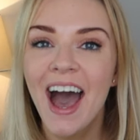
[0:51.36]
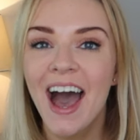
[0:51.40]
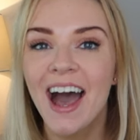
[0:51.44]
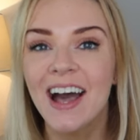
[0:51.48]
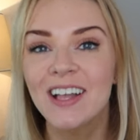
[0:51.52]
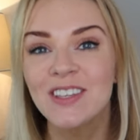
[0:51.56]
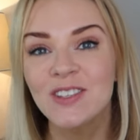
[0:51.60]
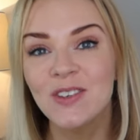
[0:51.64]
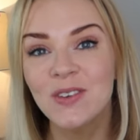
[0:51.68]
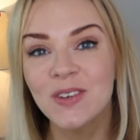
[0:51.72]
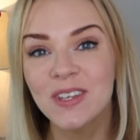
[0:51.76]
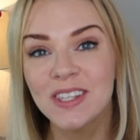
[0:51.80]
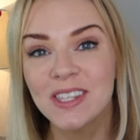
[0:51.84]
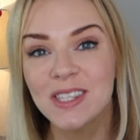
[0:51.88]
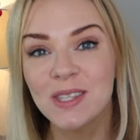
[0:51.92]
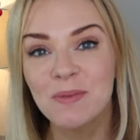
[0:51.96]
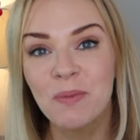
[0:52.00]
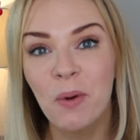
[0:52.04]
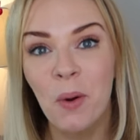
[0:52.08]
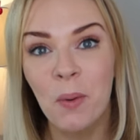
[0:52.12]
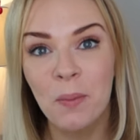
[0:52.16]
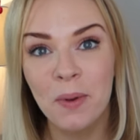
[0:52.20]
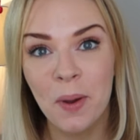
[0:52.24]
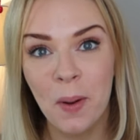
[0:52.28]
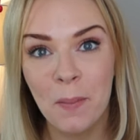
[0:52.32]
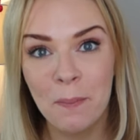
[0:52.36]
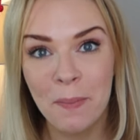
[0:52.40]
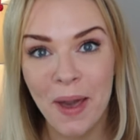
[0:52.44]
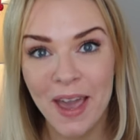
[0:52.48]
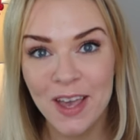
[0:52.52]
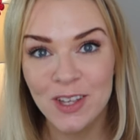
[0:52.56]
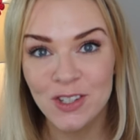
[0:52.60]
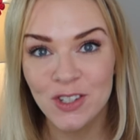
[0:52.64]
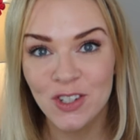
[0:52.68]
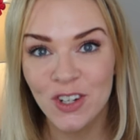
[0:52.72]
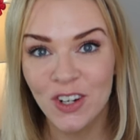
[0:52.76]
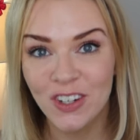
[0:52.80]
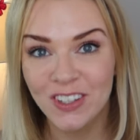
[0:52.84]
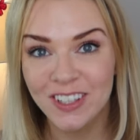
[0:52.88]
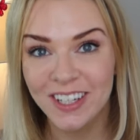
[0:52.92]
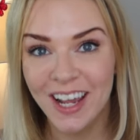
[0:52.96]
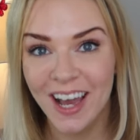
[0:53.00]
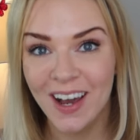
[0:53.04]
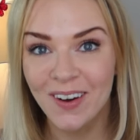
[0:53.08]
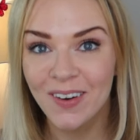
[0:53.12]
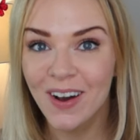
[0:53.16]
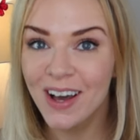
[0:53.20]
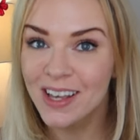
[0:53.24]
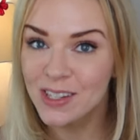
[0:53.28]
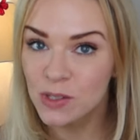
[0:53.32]
and you can support me on Patreon
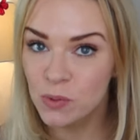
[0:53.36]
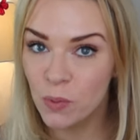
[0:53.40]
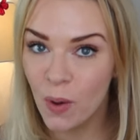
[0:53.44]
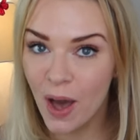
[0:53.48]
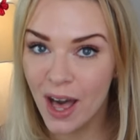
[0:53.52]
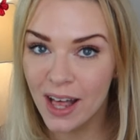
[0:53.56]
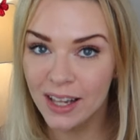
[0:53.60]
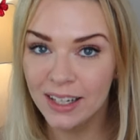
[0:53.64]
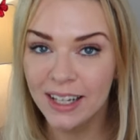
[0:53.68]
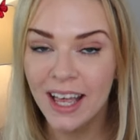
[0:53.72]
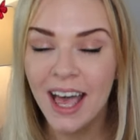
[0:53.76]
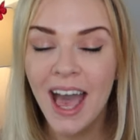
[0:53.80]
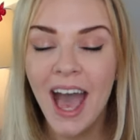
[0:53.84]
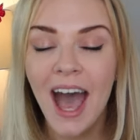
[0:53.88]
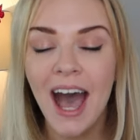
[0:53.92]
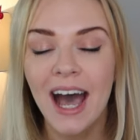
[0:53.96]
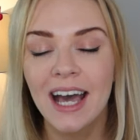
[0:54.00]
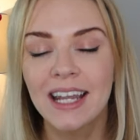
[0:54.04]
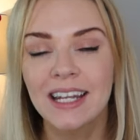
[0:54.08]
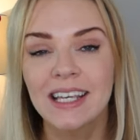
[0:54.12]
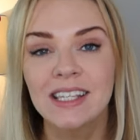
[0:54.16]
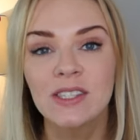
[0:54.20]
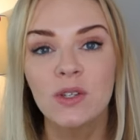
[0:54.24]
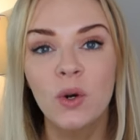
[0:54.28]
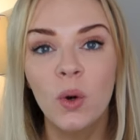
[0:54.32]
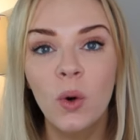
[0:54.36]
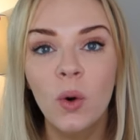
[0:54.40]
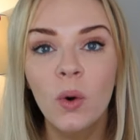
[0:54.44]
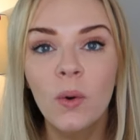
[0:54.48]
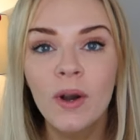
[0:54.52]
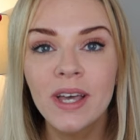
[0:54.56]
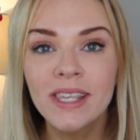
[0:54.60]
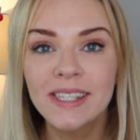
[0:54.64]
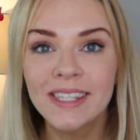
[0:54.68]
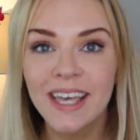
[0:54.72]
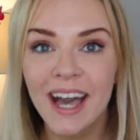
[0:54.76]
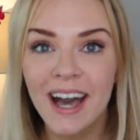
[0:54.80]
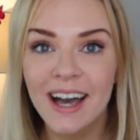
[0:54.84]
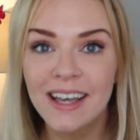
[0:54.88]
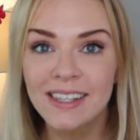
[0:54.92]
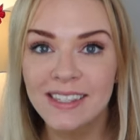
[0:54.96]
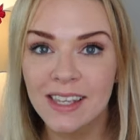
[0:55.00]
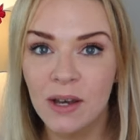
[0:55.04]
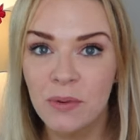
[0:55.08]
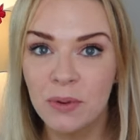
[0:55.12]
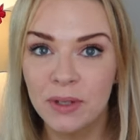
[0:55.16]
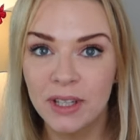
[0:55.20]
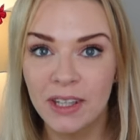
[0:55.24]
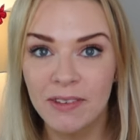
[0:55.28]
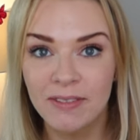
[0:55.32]
now as well. And as always, guys,
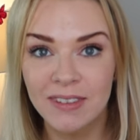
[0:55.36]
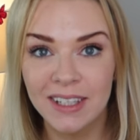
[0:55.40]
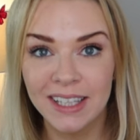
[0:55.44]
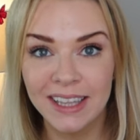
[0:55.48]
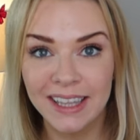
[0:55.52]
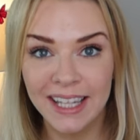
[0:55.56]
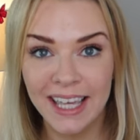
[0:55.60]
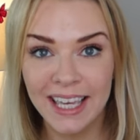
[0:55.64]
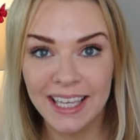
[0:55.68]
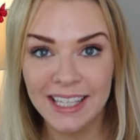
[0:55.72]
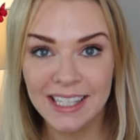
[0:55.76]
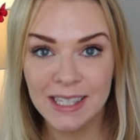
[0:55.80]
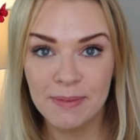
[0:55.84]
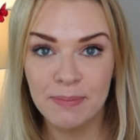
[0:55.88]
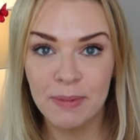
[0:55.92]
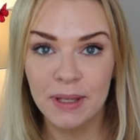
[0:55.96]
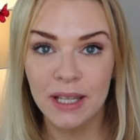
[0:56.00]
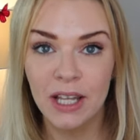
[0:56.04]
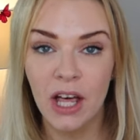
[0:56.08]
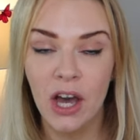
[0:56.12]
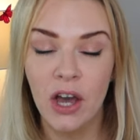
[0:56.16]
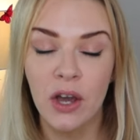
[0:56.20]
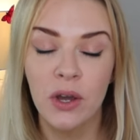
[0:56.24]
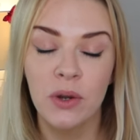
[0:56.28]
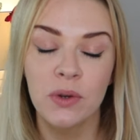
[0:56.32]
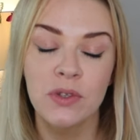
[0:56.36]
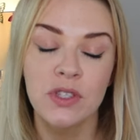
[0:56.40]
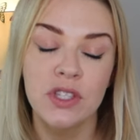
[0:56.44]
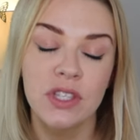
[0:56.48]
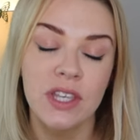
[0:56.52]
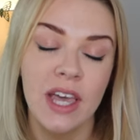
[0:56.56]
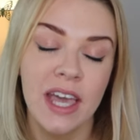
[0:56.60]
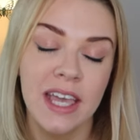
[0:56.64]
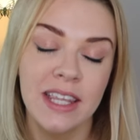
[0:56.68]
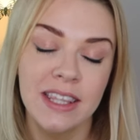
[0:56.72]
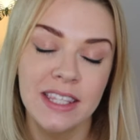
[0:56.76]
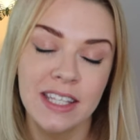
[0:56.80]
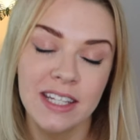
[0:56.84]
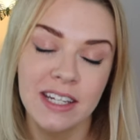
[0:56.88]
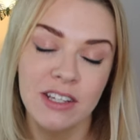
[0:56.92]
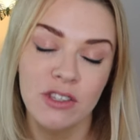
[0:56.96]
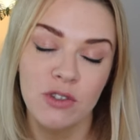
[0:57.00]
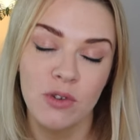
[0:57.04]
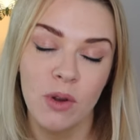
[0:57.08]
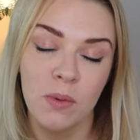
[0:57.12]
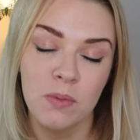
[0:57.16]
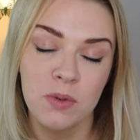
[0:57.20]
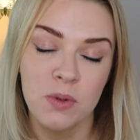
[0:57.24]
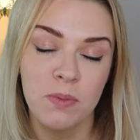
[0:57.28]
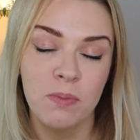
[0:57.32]
I will leave the links below in the
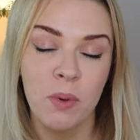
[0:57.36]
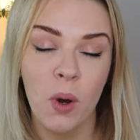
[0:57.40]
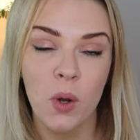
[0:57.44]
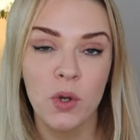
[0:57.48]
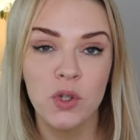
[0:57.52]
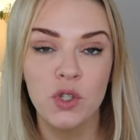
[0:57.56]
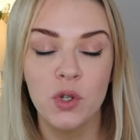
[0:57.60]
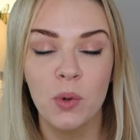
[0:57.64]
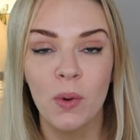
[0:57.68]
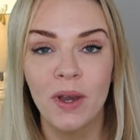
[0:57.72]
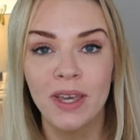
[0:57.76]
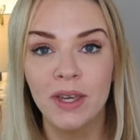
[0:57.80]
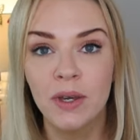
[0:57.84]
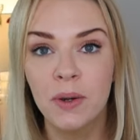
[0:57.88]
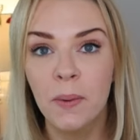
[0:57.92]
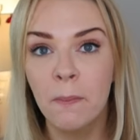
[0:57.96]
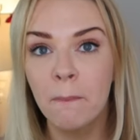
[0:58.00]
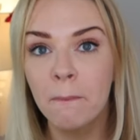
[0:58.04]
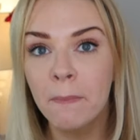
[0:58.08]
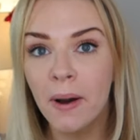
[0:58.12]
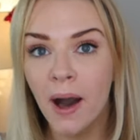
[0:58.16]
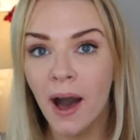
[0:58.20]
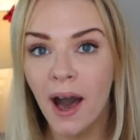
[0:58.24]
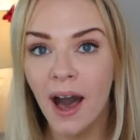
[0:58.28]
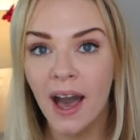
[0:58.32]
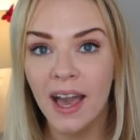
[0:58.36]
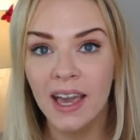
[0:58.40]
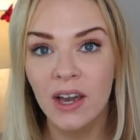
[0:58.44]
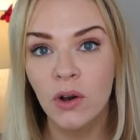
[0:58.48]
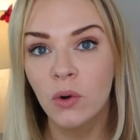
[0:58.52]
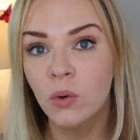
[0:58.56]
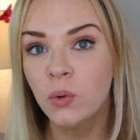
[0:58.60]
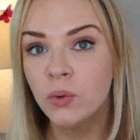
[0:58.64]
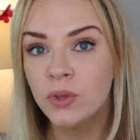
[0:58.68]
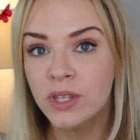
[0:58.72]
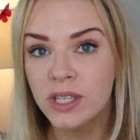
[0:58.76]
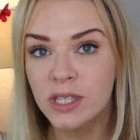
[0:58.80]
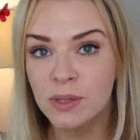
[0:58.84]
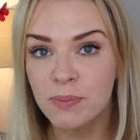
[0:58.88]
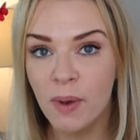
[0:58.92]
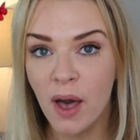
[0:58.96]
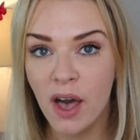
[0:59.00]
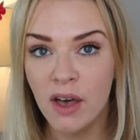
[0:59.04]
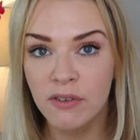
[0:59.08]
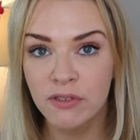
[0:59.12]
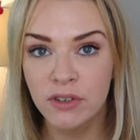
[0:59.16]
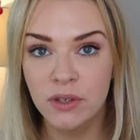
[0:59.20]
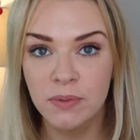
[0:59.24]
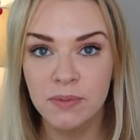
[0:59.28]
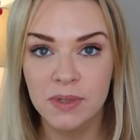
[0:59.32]
description box to where you can buy all these
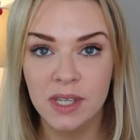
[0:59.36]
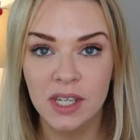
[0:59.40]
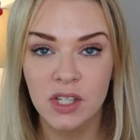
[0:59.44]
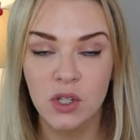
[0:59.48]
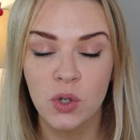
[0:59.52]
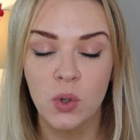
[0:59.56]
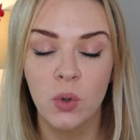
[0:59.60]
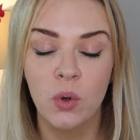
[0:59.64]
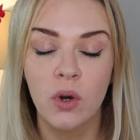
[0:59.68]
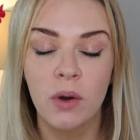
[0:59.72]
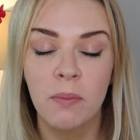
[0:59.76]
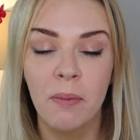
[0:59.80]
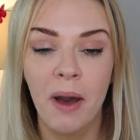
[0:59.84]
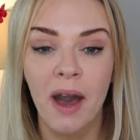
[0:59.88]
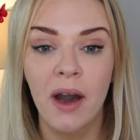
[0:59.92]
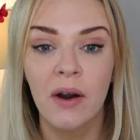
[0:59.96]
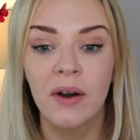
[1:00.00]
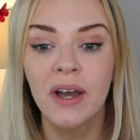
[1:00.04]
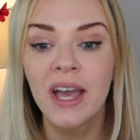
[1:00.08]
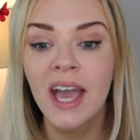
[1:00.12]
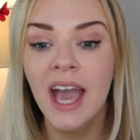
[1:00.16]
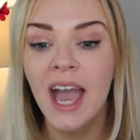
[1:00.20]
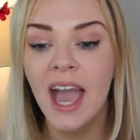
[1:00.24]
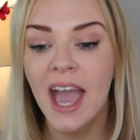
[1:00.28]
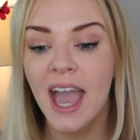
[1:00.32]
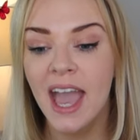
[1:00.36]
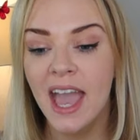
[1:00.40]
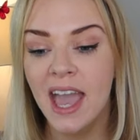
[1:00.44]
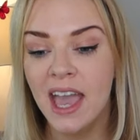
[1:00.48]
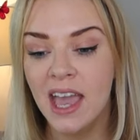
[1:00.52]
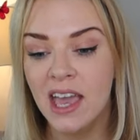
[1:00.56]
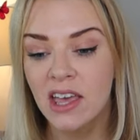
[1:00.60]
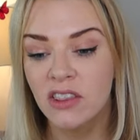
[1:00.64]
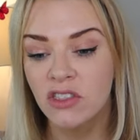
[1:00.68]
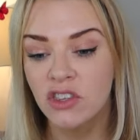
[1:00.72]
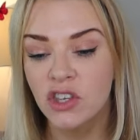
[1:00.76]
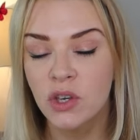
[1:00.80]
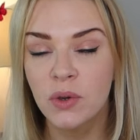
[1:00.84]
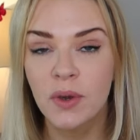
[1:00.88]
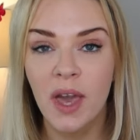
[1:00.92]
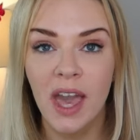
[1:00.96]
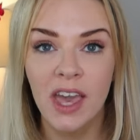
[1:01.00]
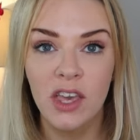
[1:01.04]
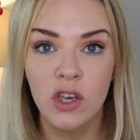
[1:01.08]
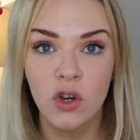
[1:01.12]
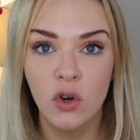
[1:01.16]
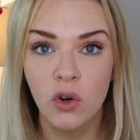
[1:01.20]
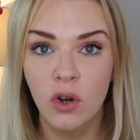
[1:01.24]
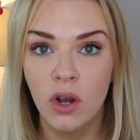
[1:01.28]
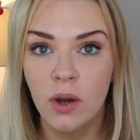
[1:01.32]
perfumes I talk about in the
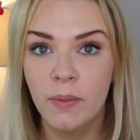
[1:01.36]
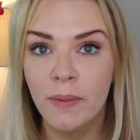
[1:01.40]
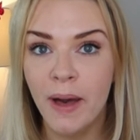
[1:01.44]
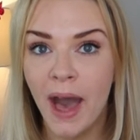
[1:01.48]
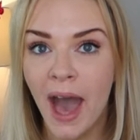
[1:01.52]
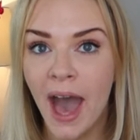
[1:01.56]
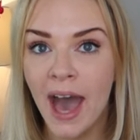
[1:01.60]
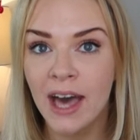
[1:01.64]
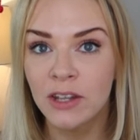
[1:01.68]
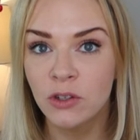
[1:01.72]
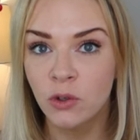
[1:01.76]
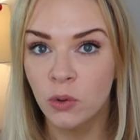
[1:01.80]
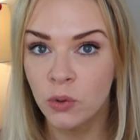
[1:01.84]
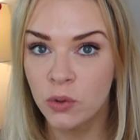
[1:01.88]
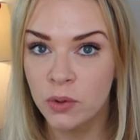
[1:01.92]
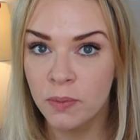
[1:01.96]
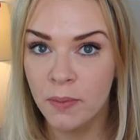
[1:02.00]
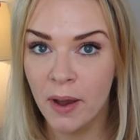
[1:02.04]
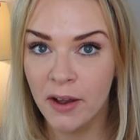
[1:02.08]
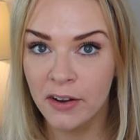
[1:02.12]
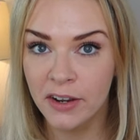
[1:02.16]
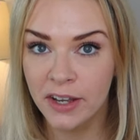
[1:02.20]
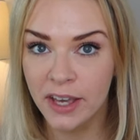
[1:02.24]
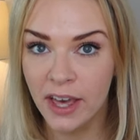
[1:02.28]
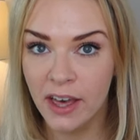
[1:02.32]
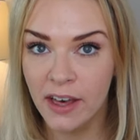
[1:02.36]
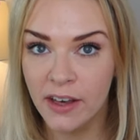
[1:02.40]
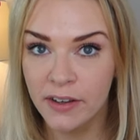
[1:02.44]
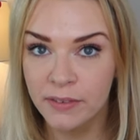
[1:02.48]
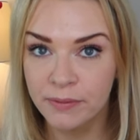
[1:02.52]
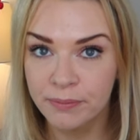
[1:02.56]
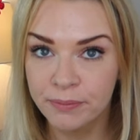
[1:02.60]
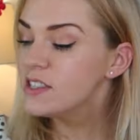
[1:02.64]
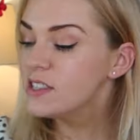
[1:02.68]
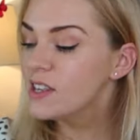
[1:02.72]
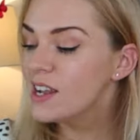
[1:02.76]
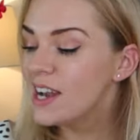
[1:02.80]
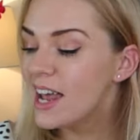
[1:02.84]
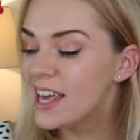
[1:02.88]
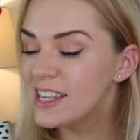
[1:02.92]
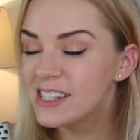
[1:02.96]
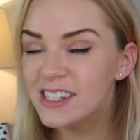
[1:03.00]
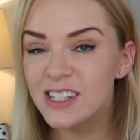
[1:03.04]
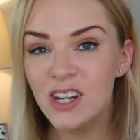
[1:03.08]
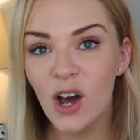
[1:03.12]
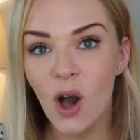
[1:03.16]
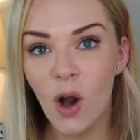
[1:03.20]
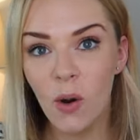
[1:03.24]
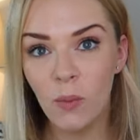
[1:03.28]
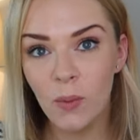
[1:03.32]
UK, Europe, and North America. So let's
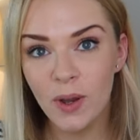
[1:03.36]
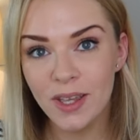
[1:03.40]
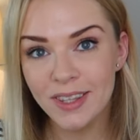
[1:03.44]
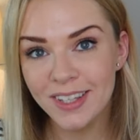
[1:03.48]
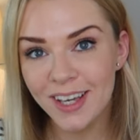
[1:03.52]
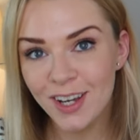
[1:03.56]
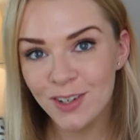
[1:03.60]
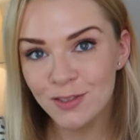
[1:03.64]
start with